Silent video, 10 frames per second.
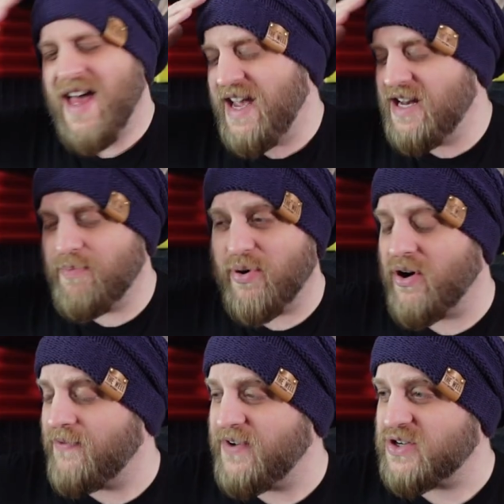In a
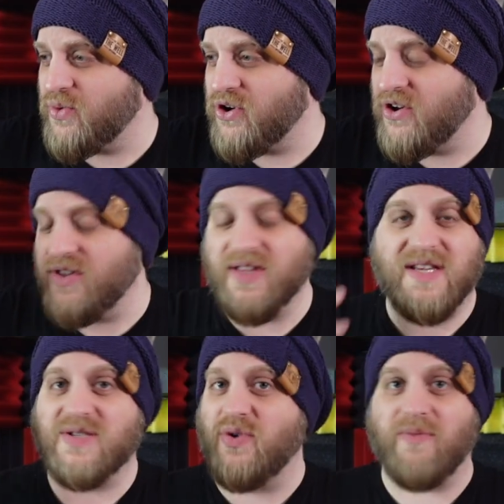perfect world,
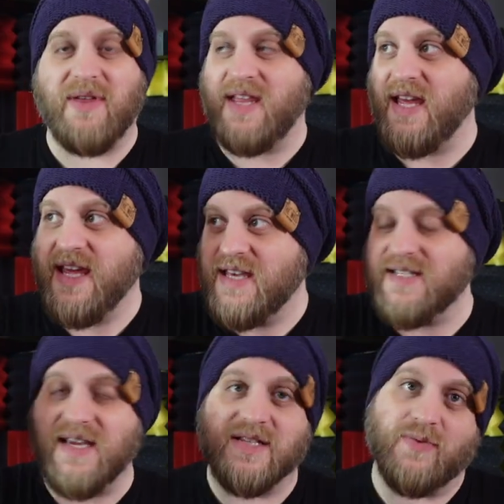this would have been the
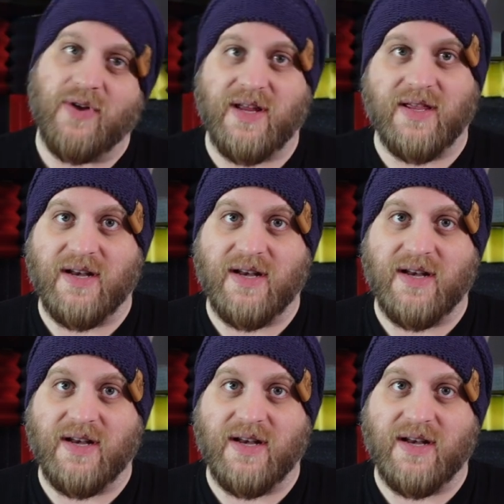easiest win of the